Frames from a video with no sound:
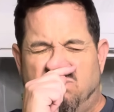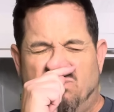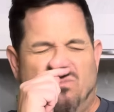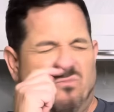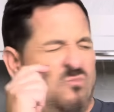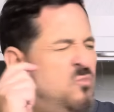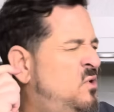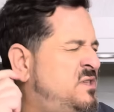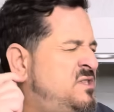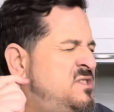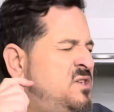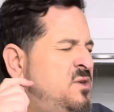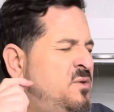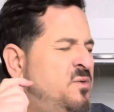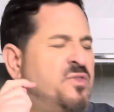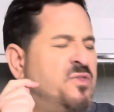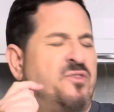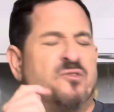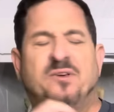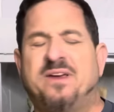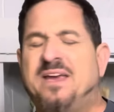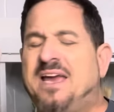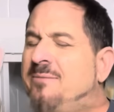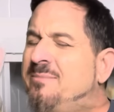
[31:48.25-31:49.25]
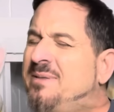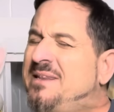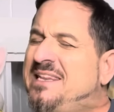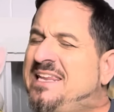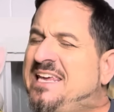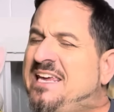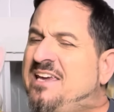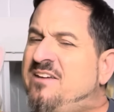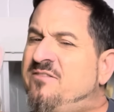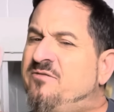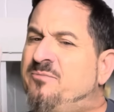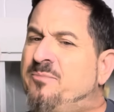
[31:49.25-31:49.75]
123, I
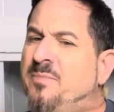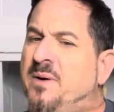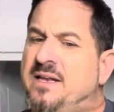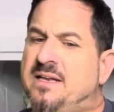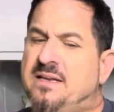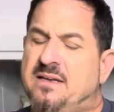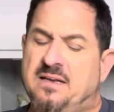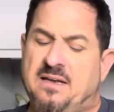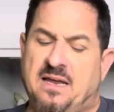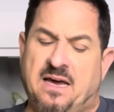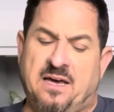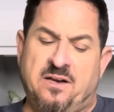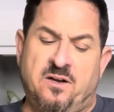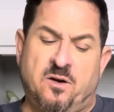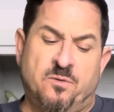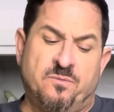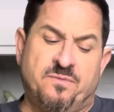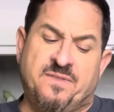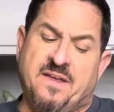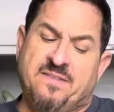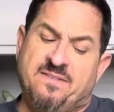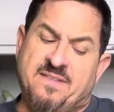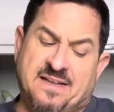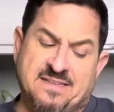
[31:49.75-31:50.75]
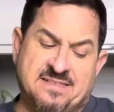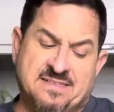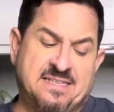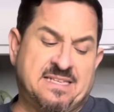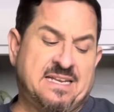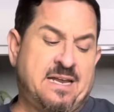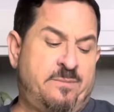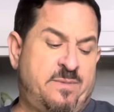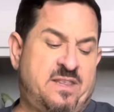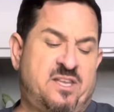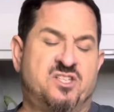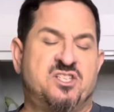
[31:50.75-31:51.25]
believe, but I don't think that's the
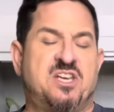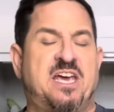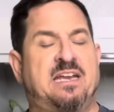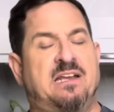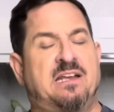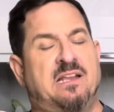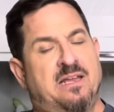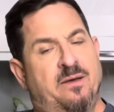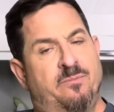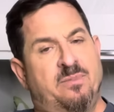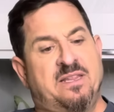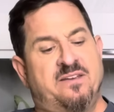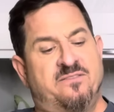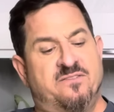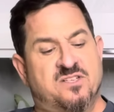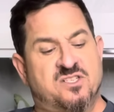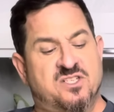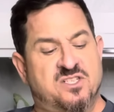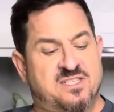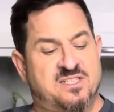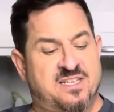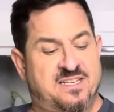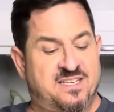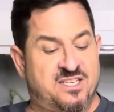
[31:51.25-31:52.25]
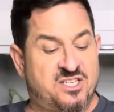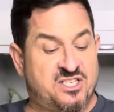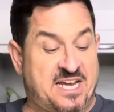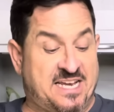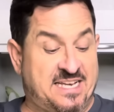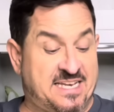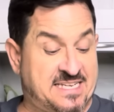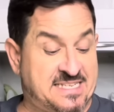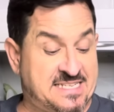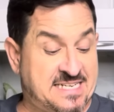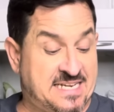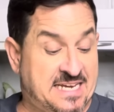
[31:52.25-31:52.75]
name of the channel. I believe it's just under
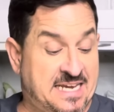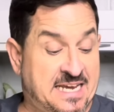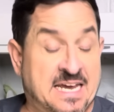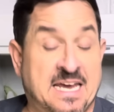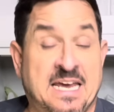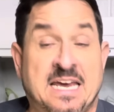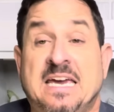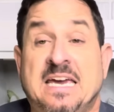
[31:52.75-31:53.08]
Shannon D.